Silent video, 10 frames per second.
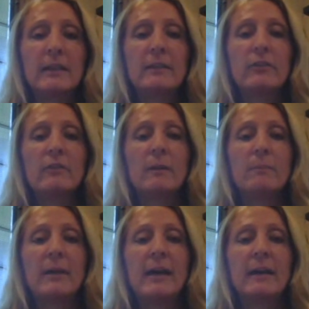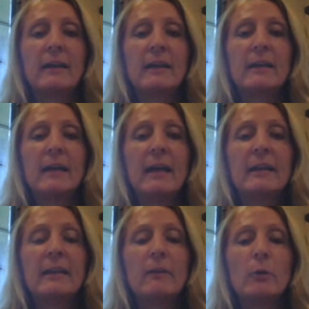Okay, step back.
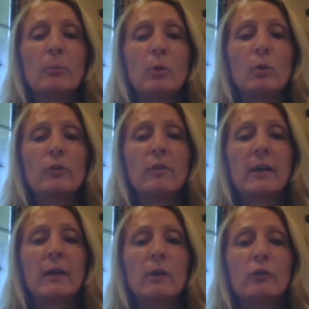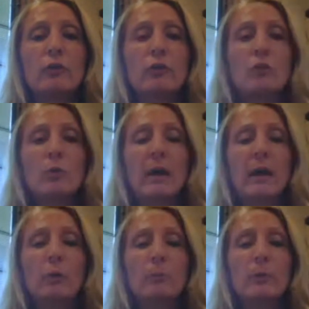And again, the poles are there
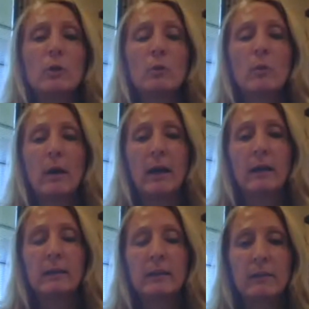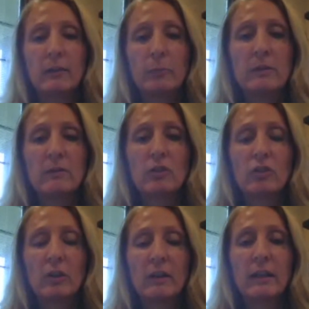to help you in this
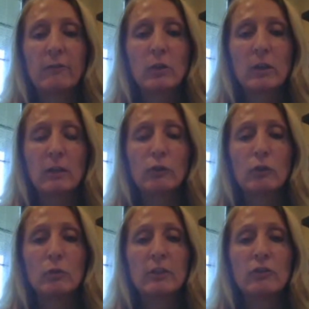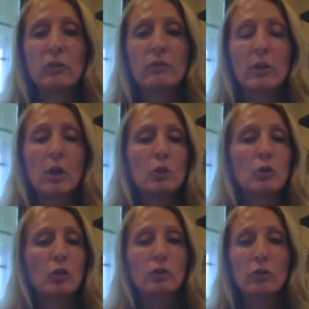position. And if you can't do lunges,
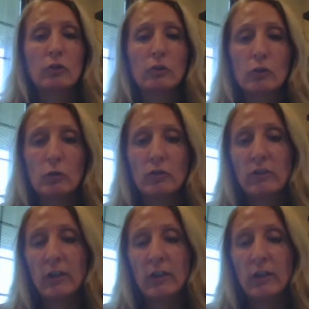you can just do